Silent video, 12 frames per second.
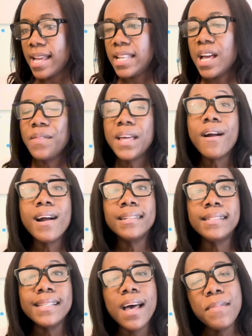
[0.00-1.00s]
Now, there are
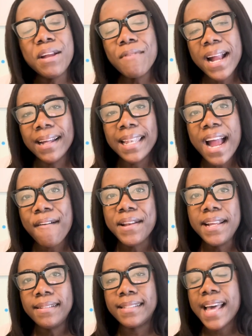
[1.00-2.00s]
some
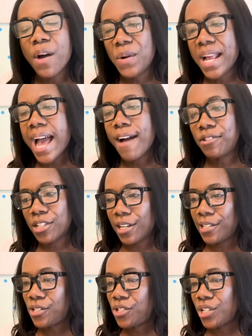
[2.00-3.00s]
irregularities that we have to
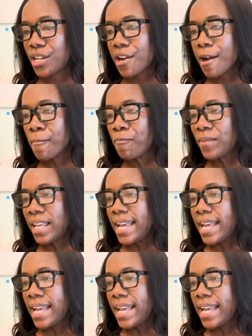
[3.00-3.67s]
consider,